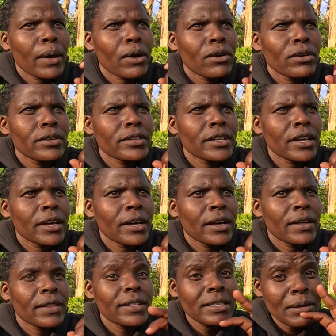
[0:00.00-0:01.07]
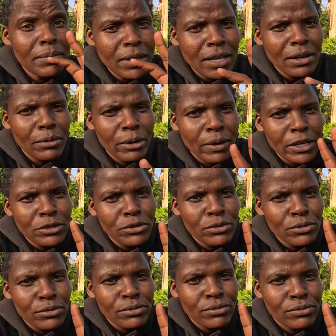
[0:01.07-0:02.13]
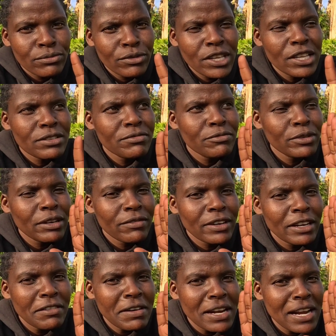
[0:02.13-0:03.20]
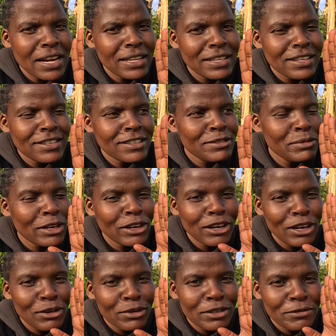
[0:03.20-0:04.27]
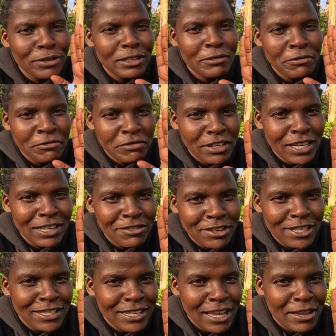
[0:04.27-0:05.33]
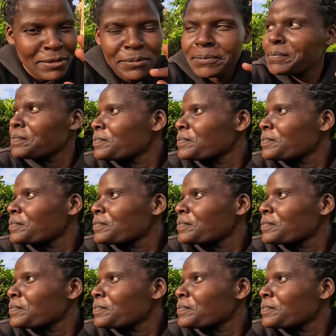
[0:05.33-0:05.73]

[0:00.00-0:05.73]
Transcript: because uh, there's something we want to do which is we have never done this we're gonna do it for the very first time